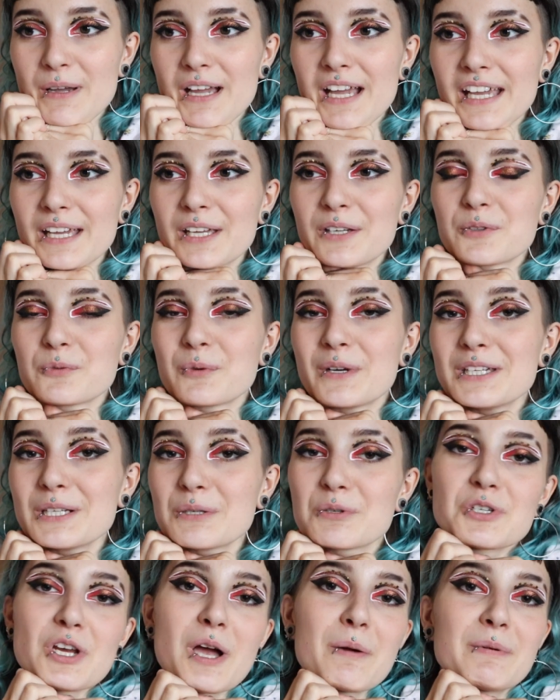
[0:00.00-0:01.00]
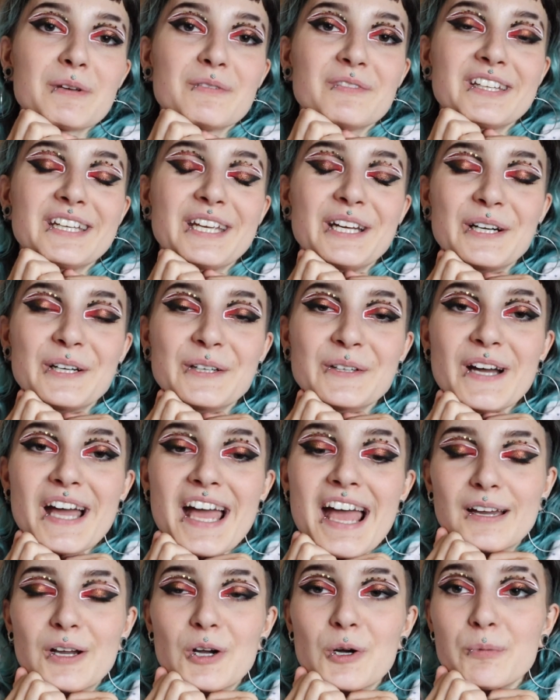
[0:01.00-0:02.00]
my window shopping video.
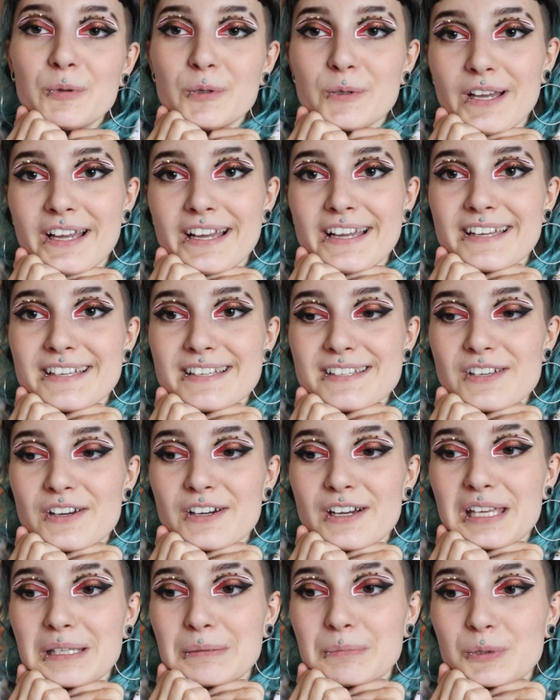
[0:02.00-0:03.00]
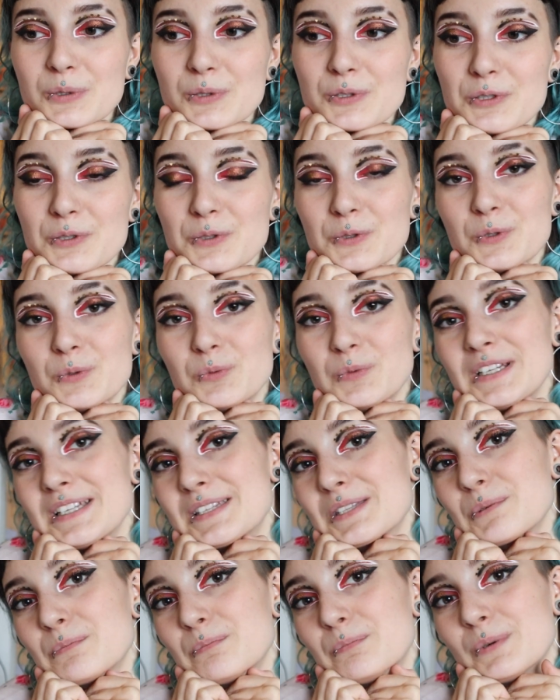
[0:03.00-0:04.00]
I hope you guys are able to
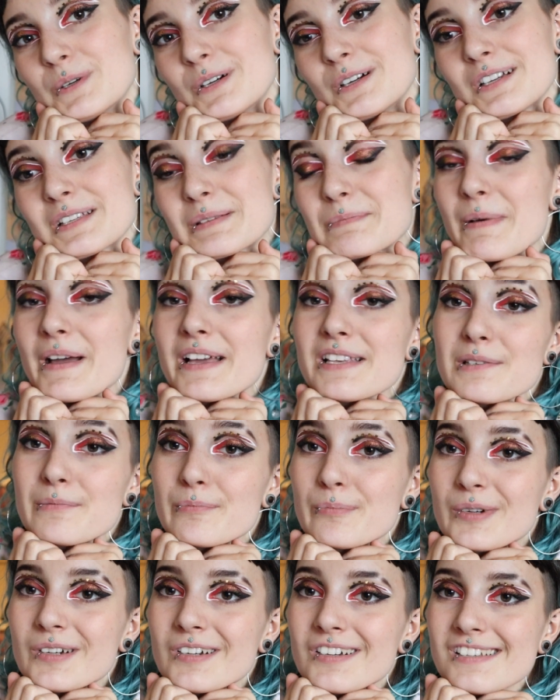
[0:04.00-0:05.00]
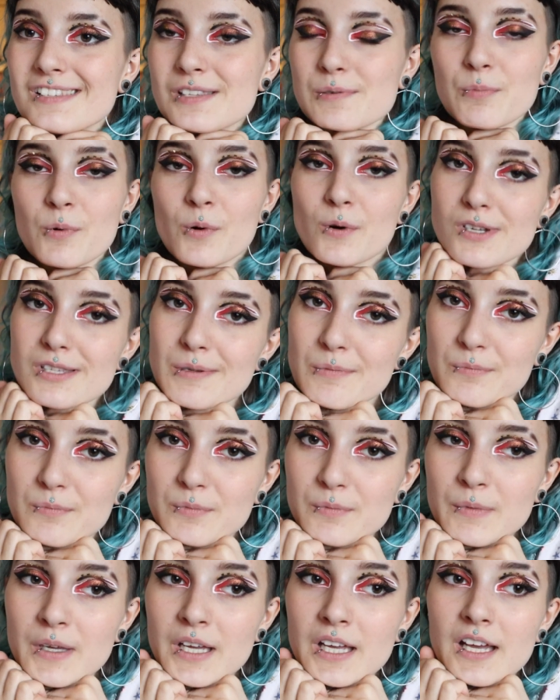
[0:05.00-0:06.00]
read some books, buy some books, support
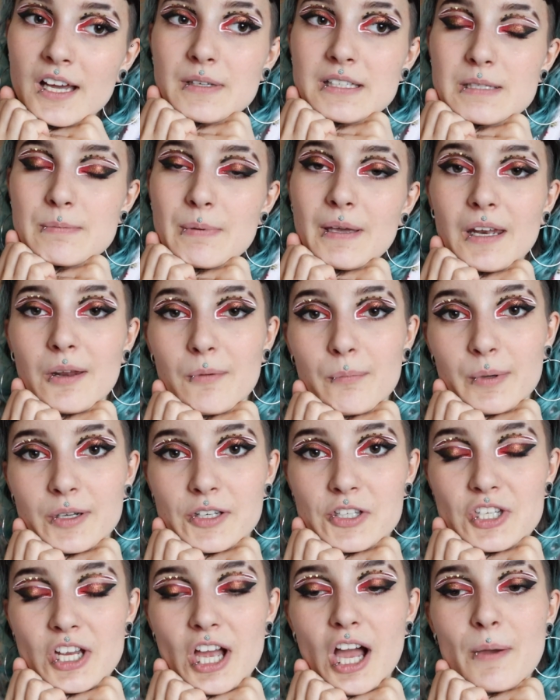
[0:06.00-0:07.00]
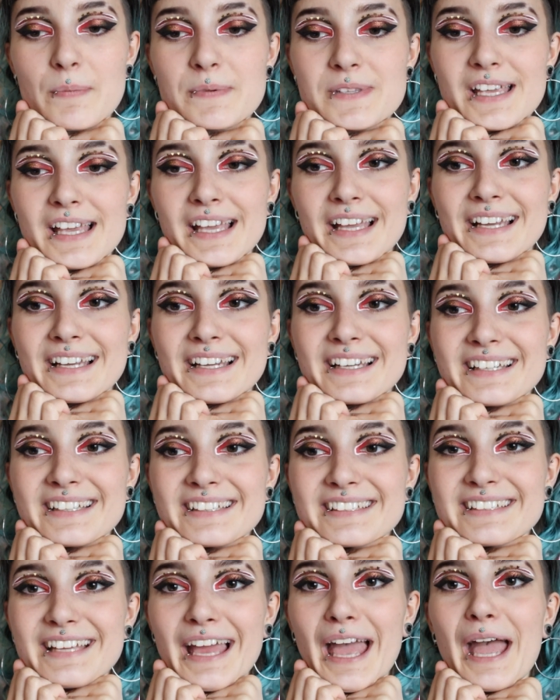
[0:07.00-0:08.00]
some independent bookshops,
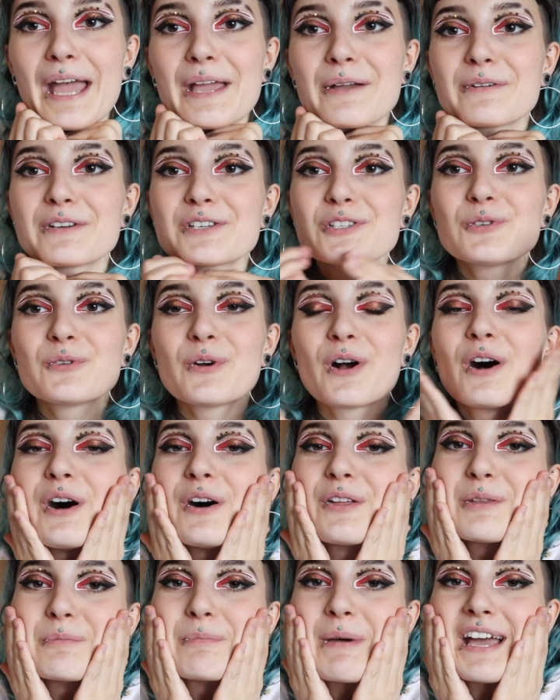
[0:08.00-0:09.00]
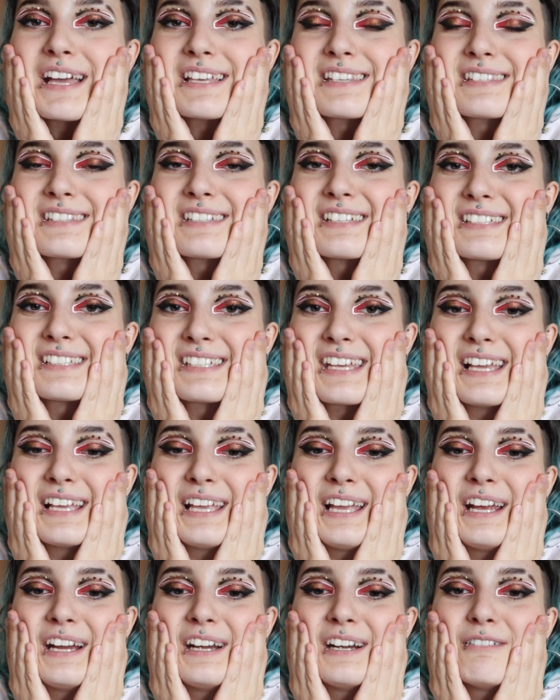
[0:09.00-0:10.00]
and I wish you all the best. Take
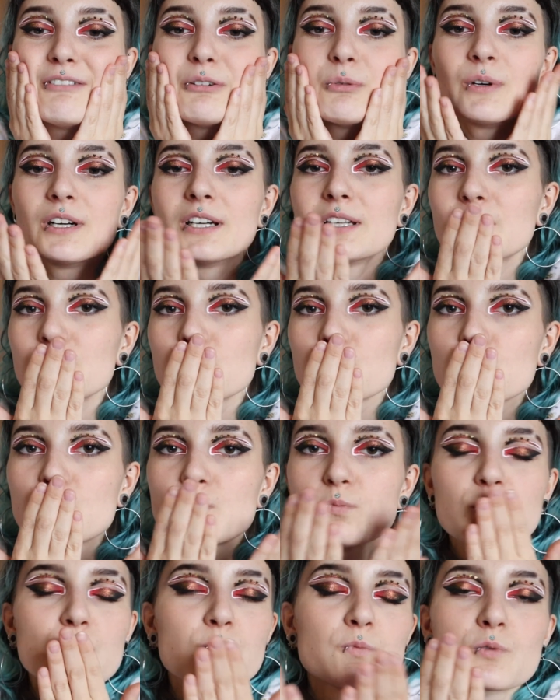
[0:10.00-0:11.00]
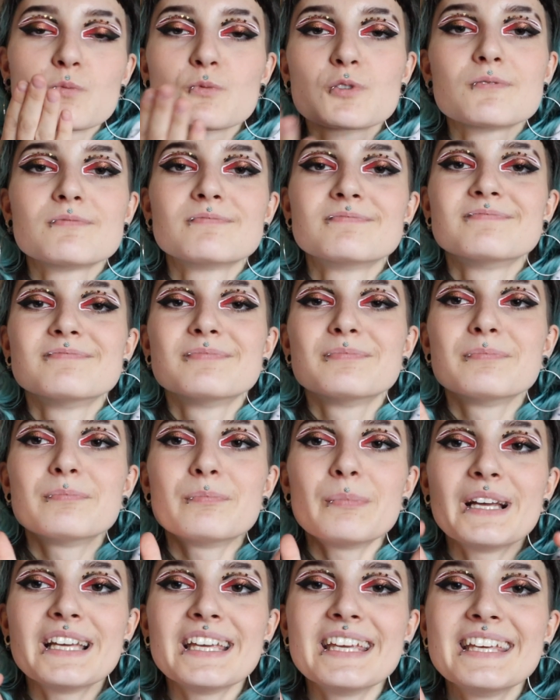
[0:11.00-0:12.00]
care, everyone.
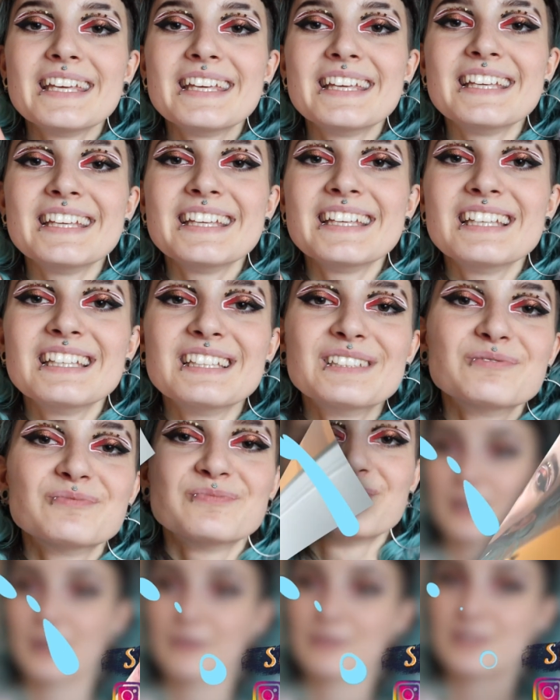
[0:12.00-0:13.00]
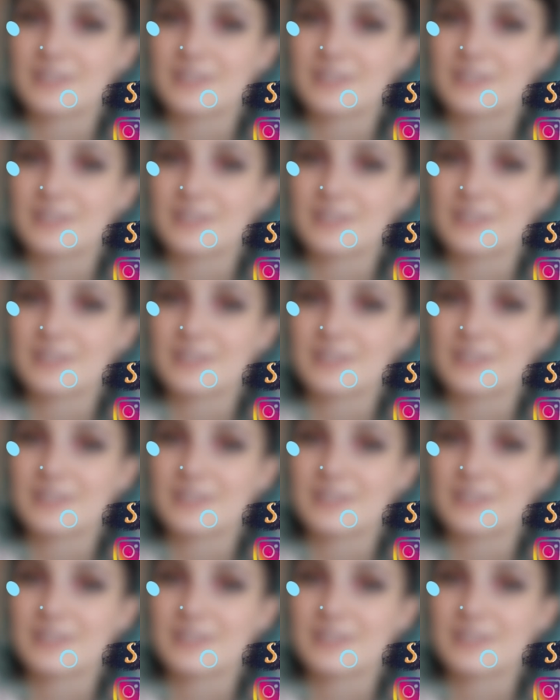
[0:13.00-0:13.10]
Bye!